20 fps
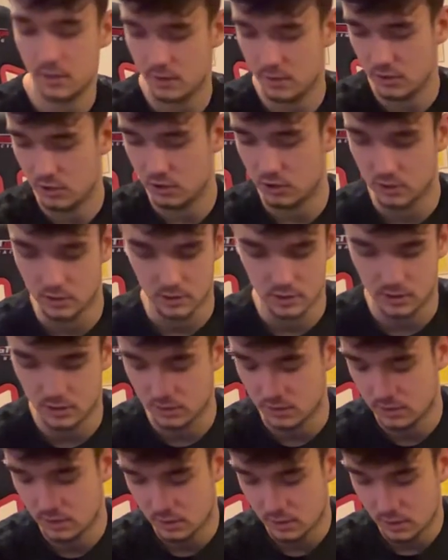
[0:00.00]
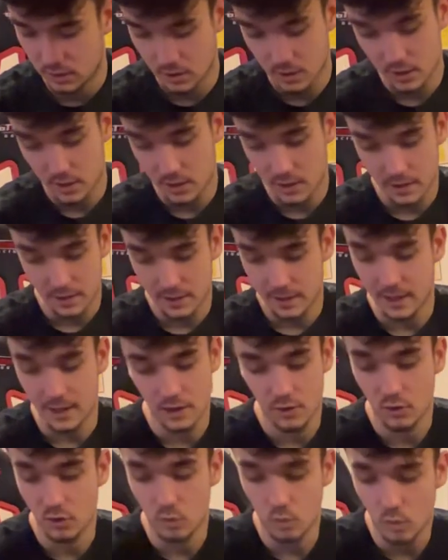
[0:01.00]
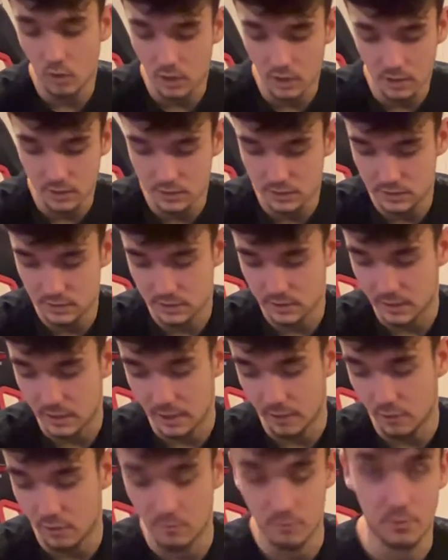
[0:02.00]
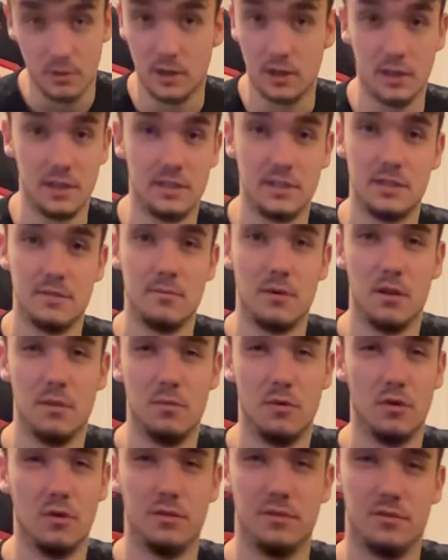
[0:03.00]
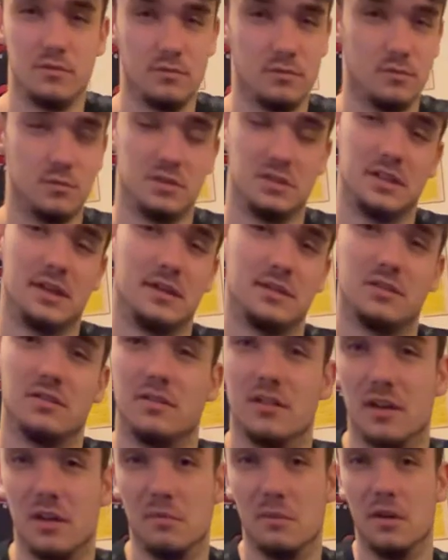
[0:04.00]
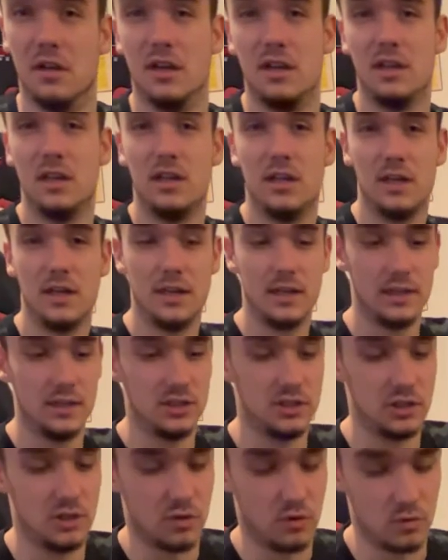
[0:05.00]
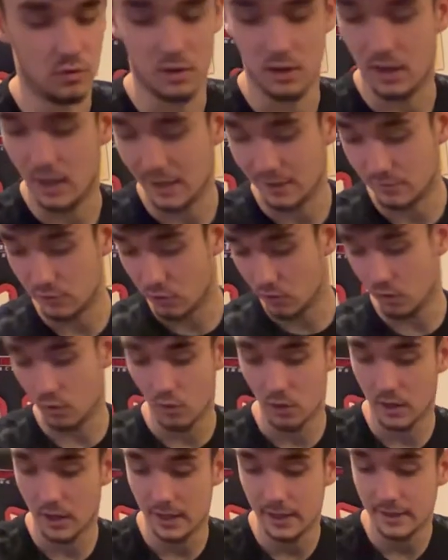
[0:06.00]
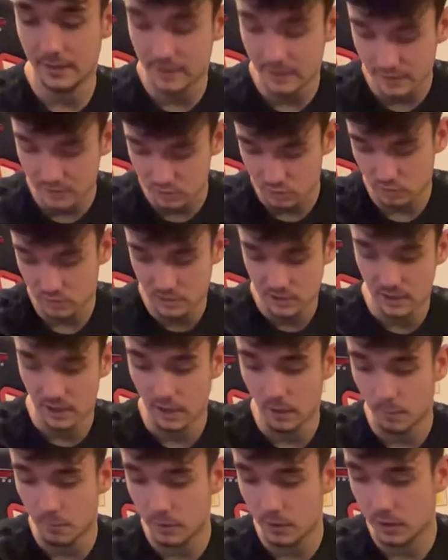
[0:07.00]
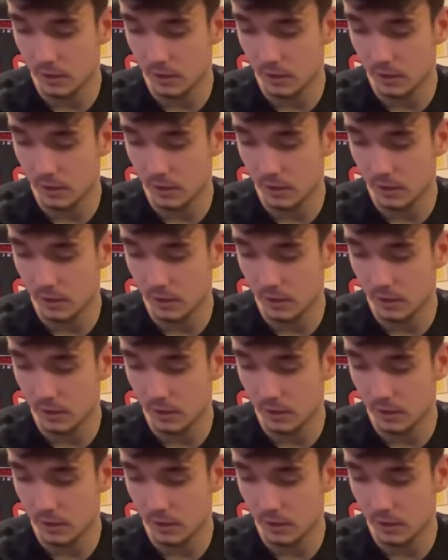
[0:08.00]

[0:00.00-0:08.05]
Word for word: because getting all the wires out and plugging into the motherboard was an absolute nightmare. So I got all that in there, it's all set up.